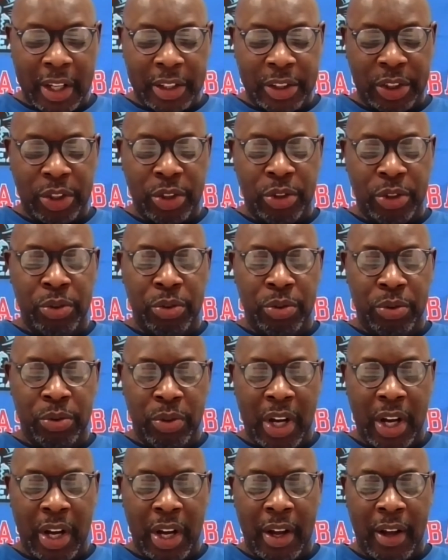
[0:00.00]

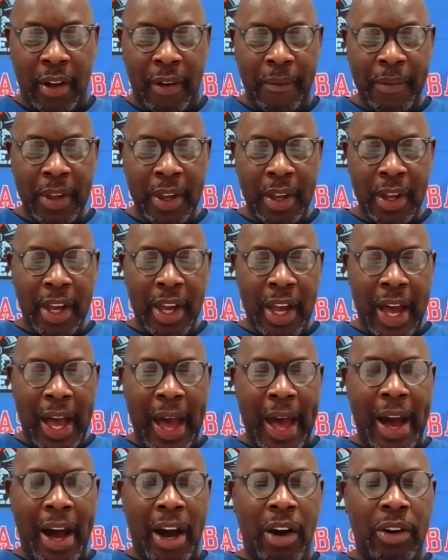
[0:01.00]
to
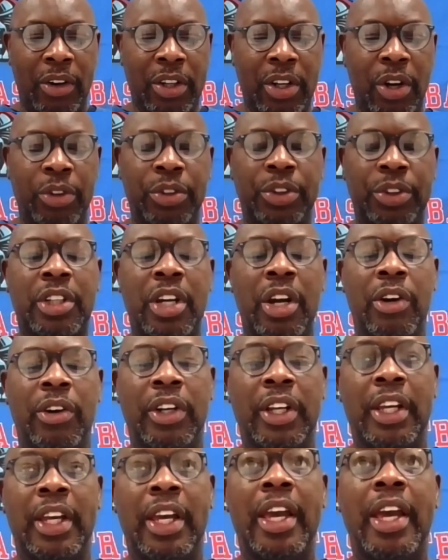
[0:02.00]
how Coach
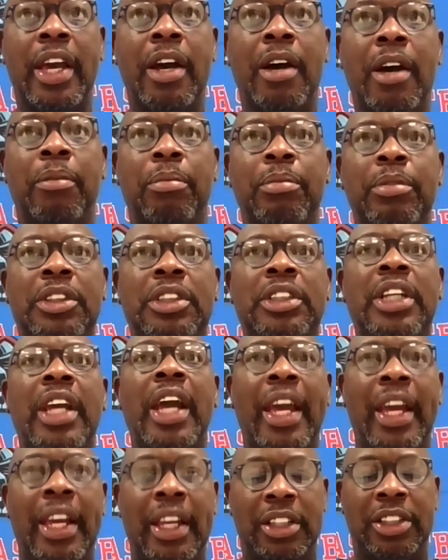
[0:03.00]
Kearney helped
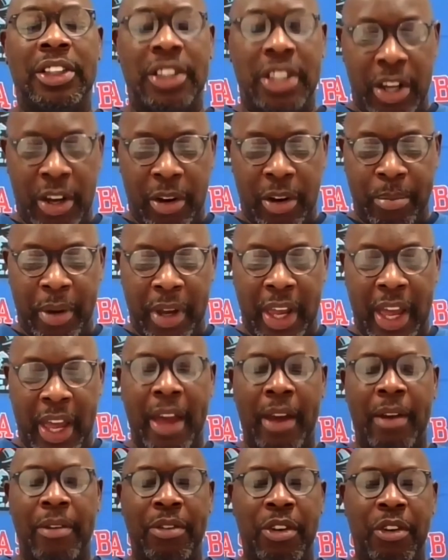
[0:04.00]
change their
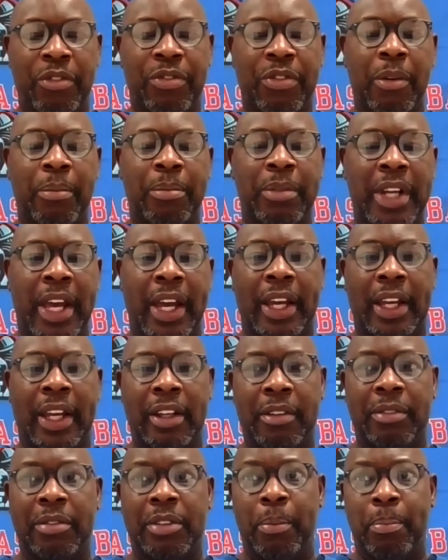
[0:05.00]
behavior from
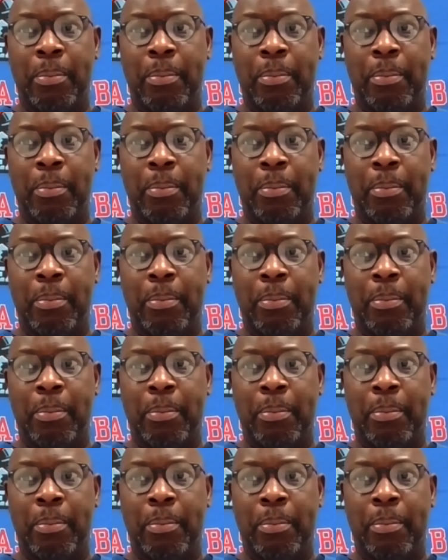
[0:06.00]
negative to